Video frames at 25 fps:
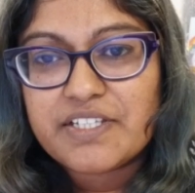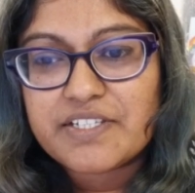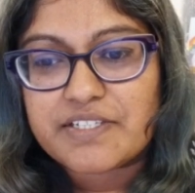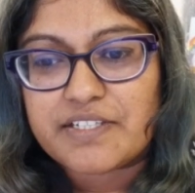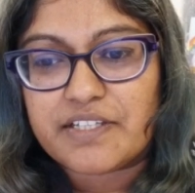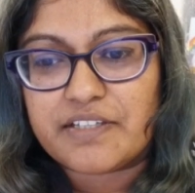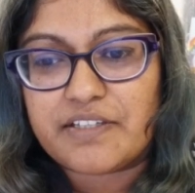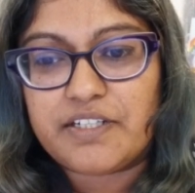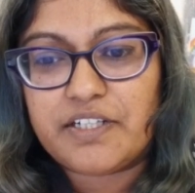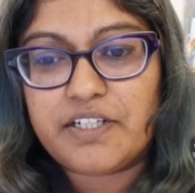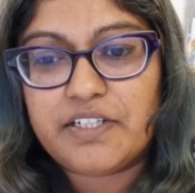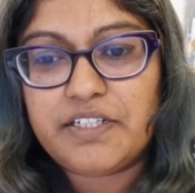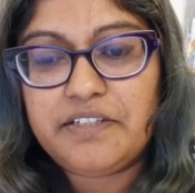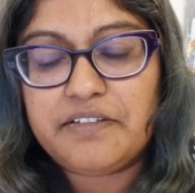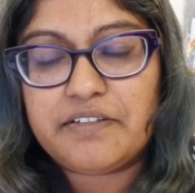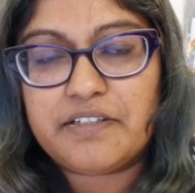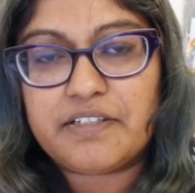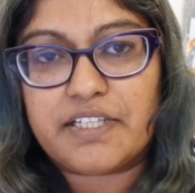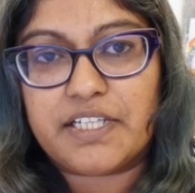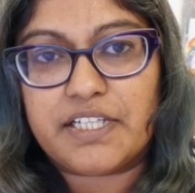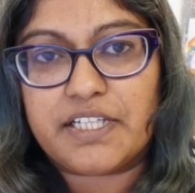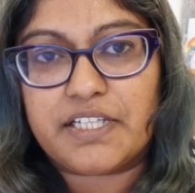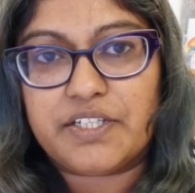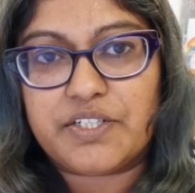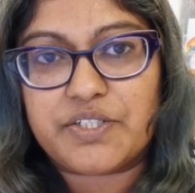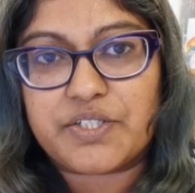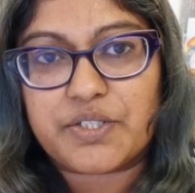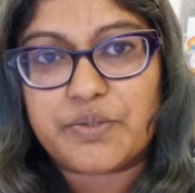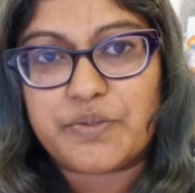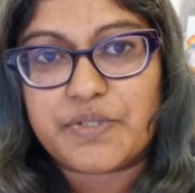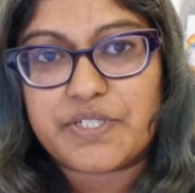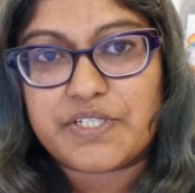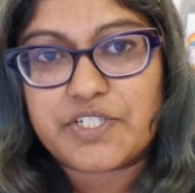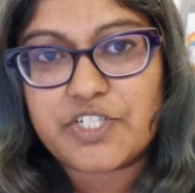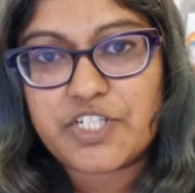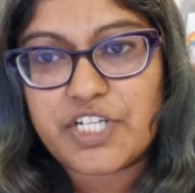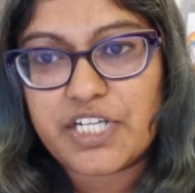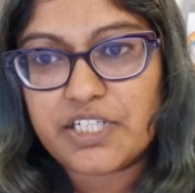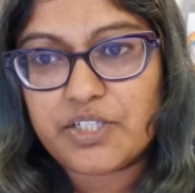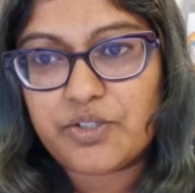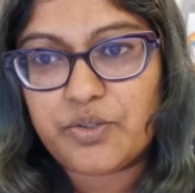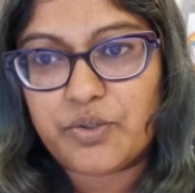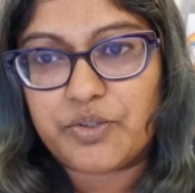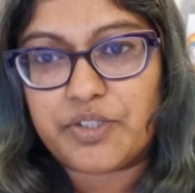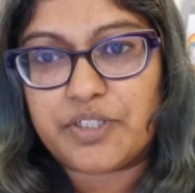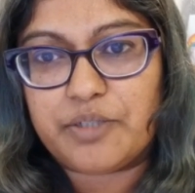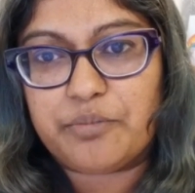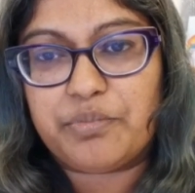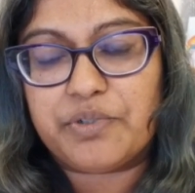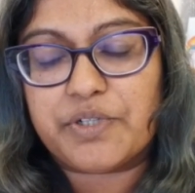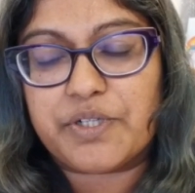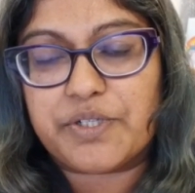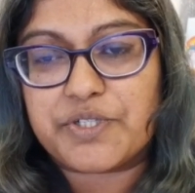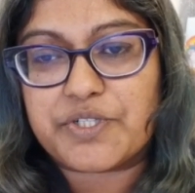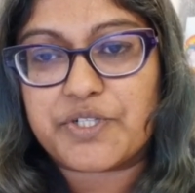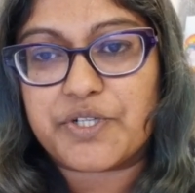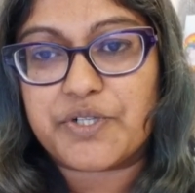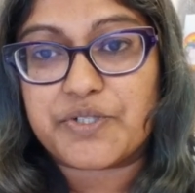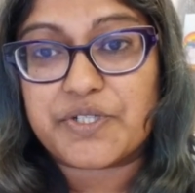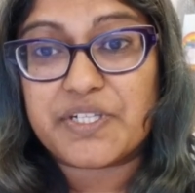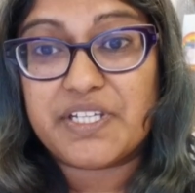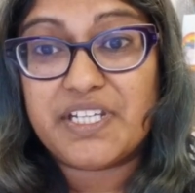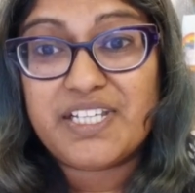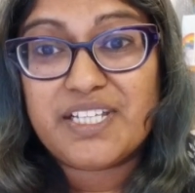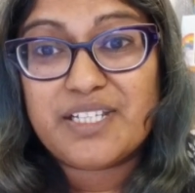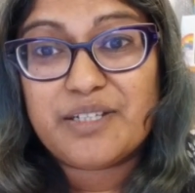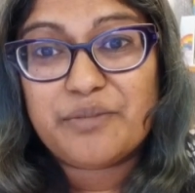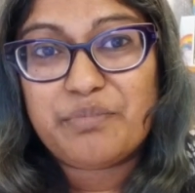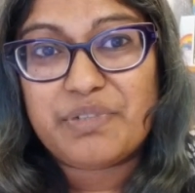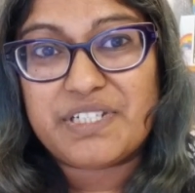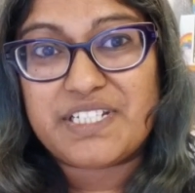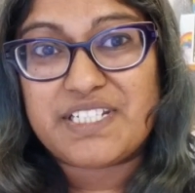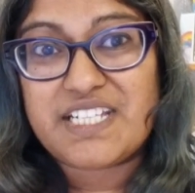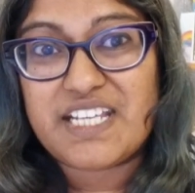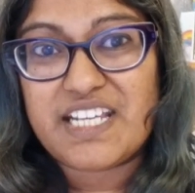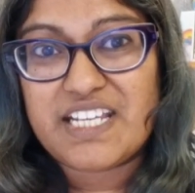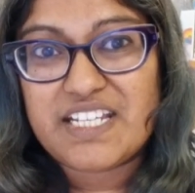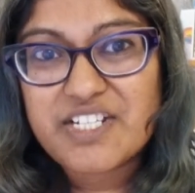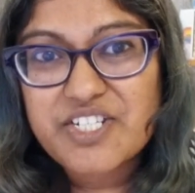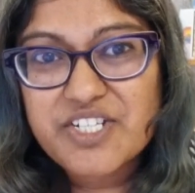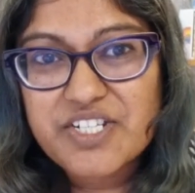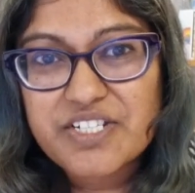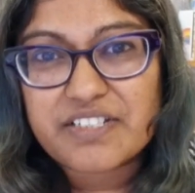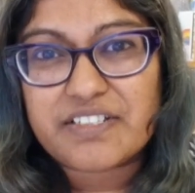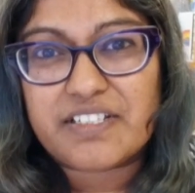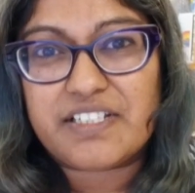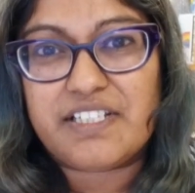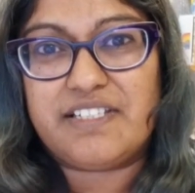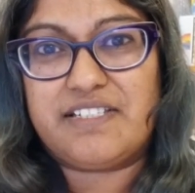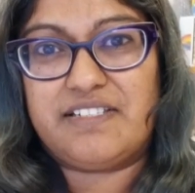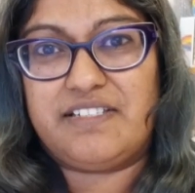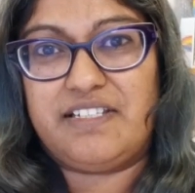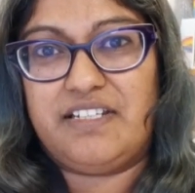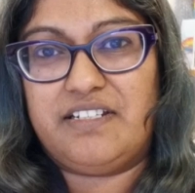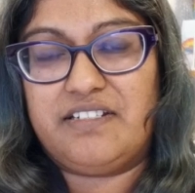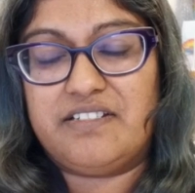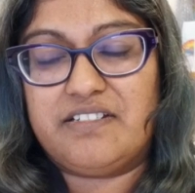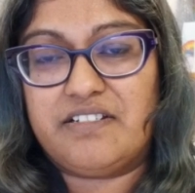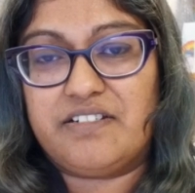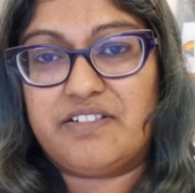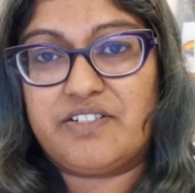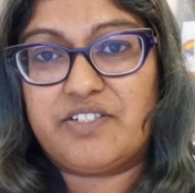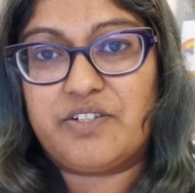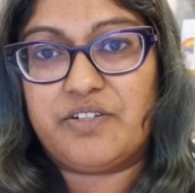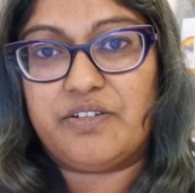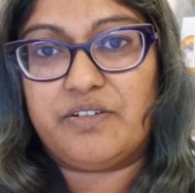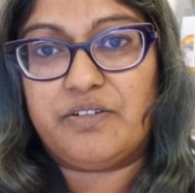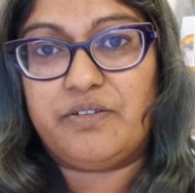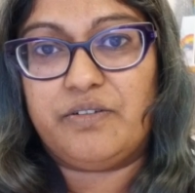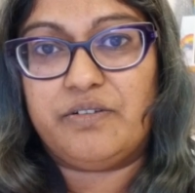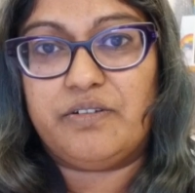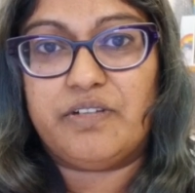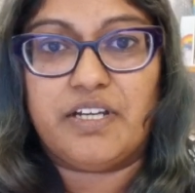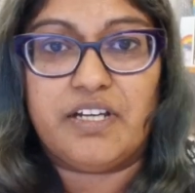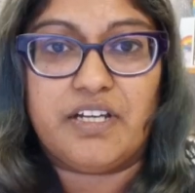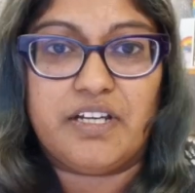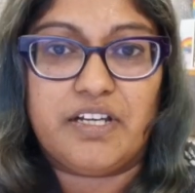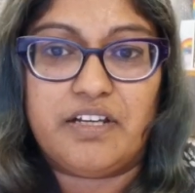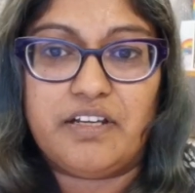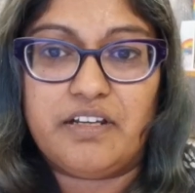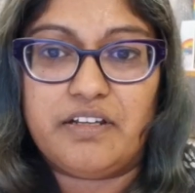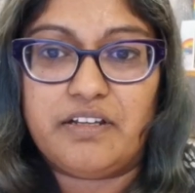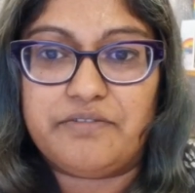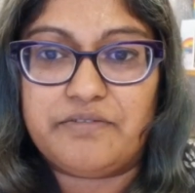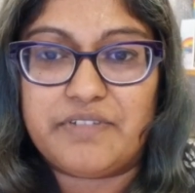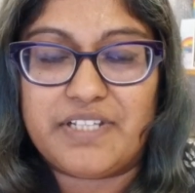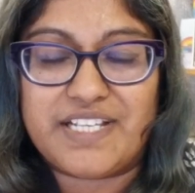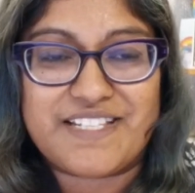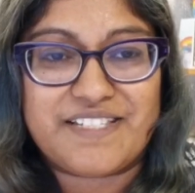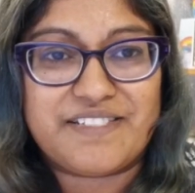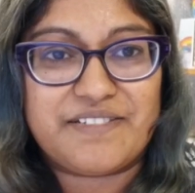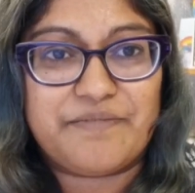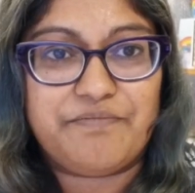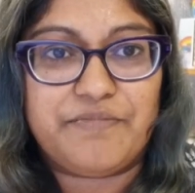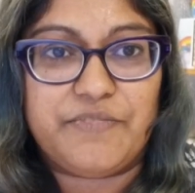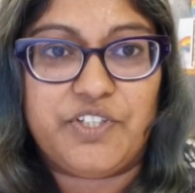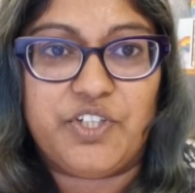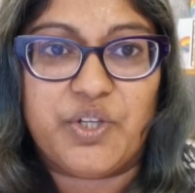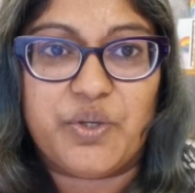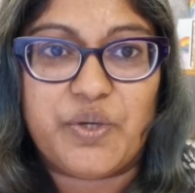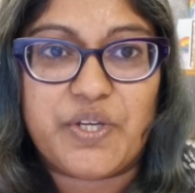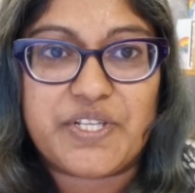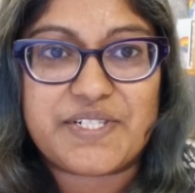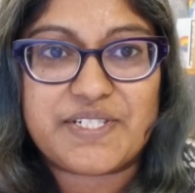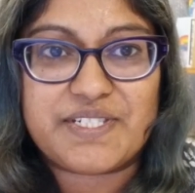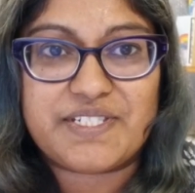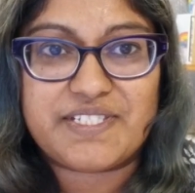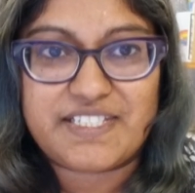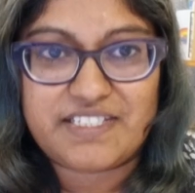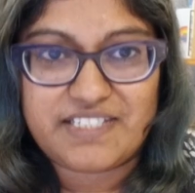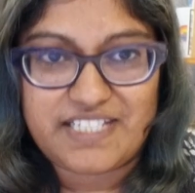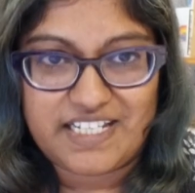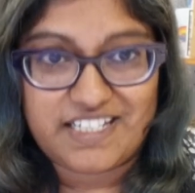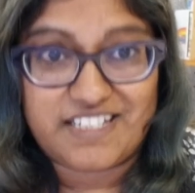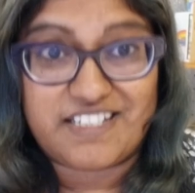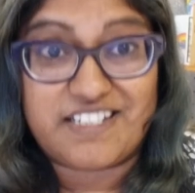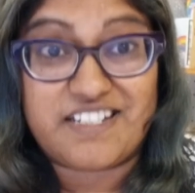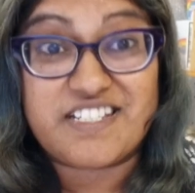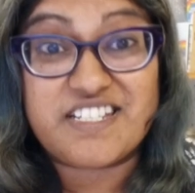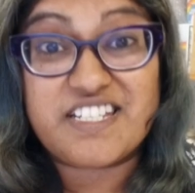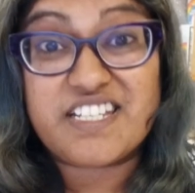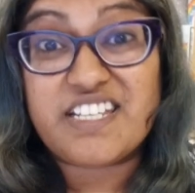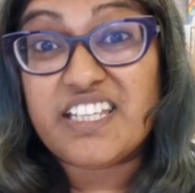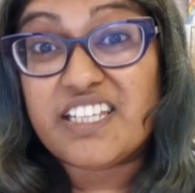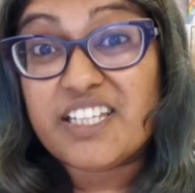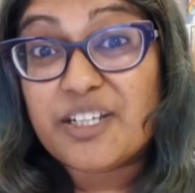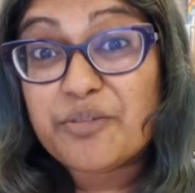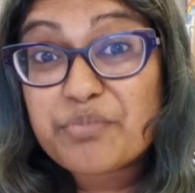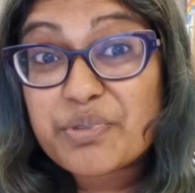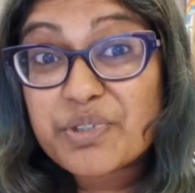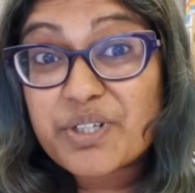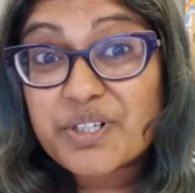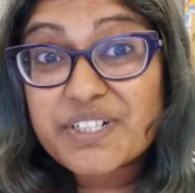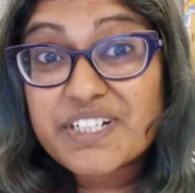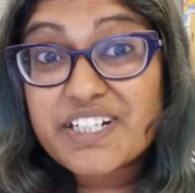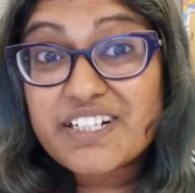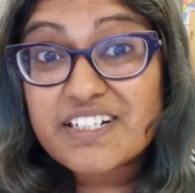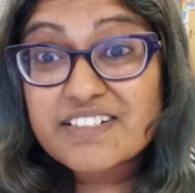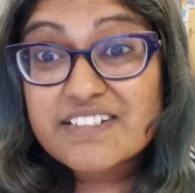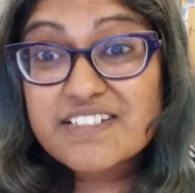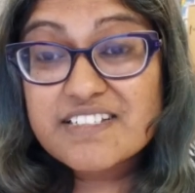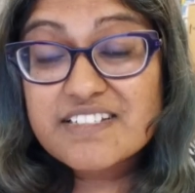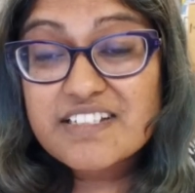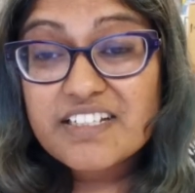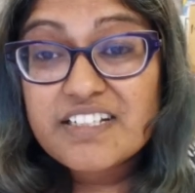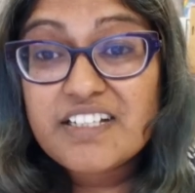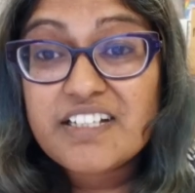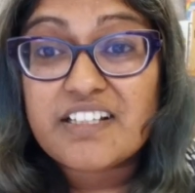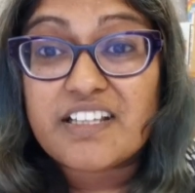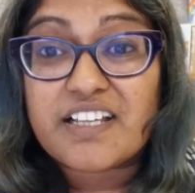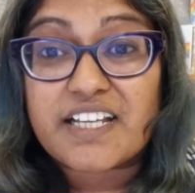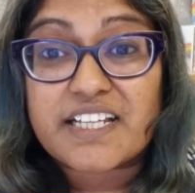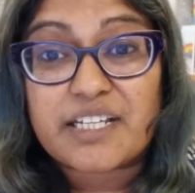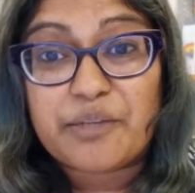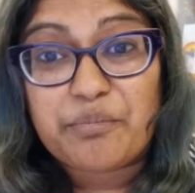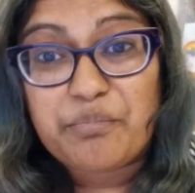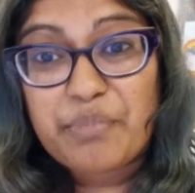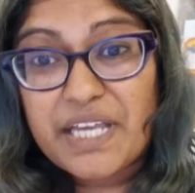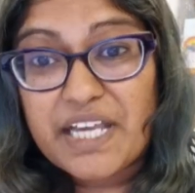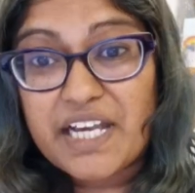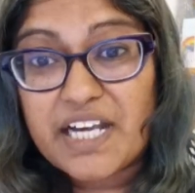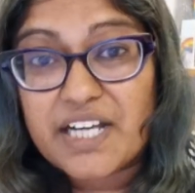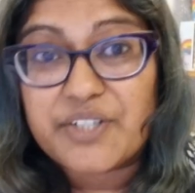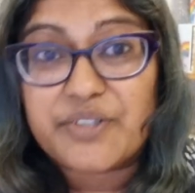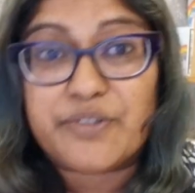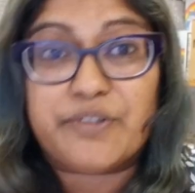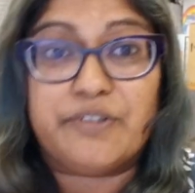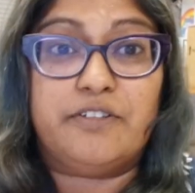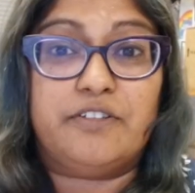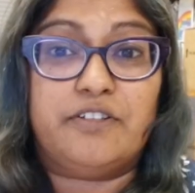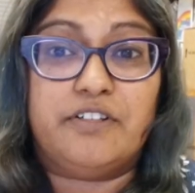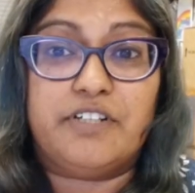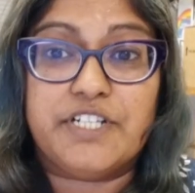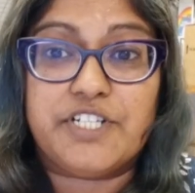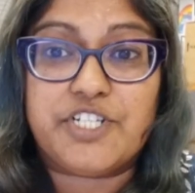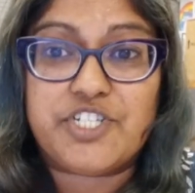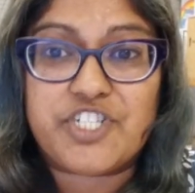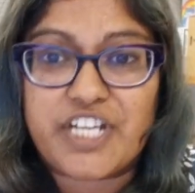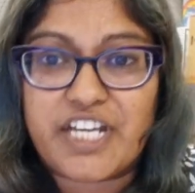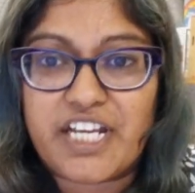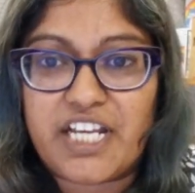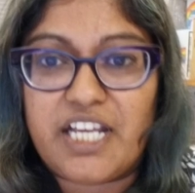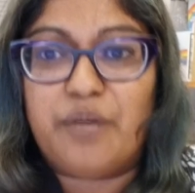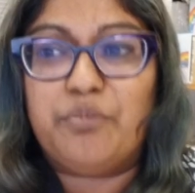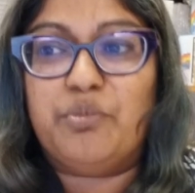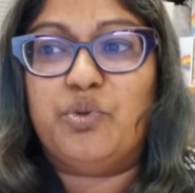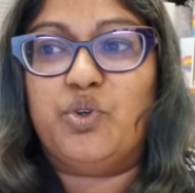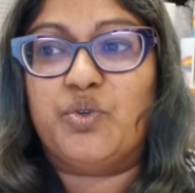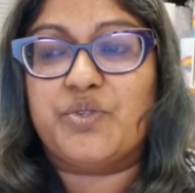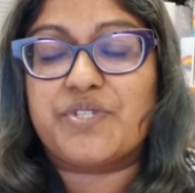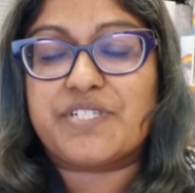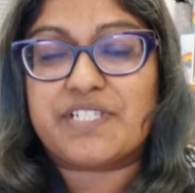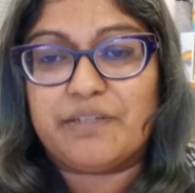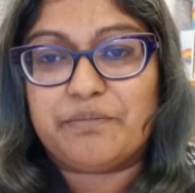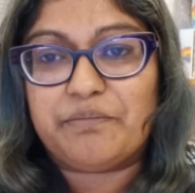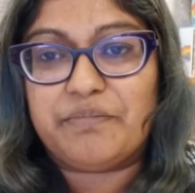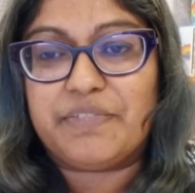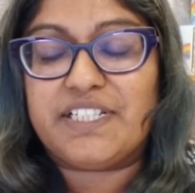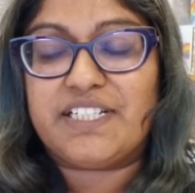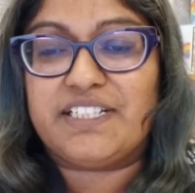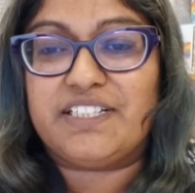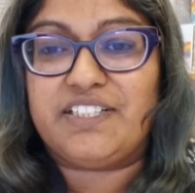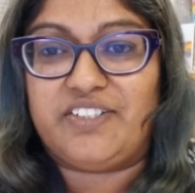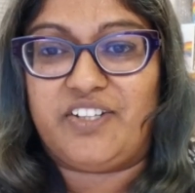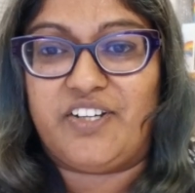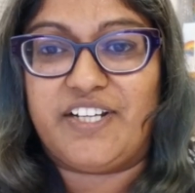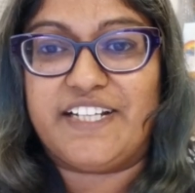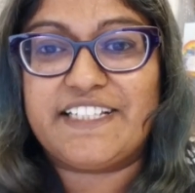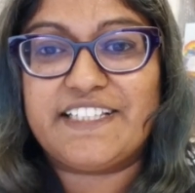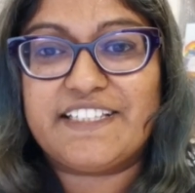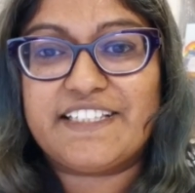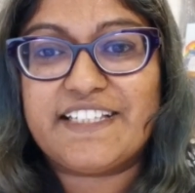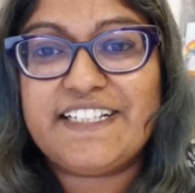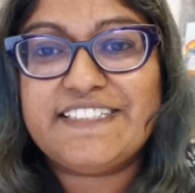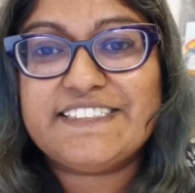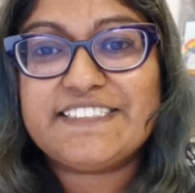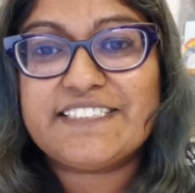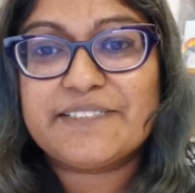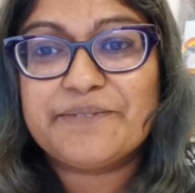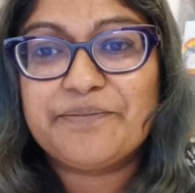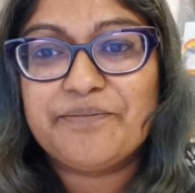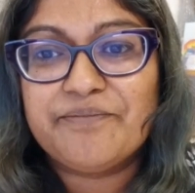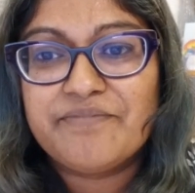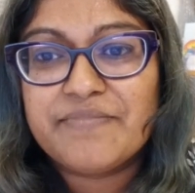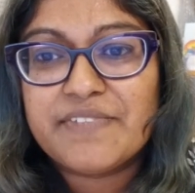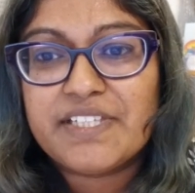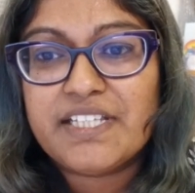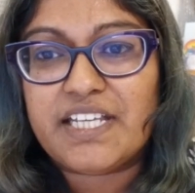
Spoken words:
So the only thing they can do is check all their produce, potentially send it to a second tier product, like a powder or a jam or something like that,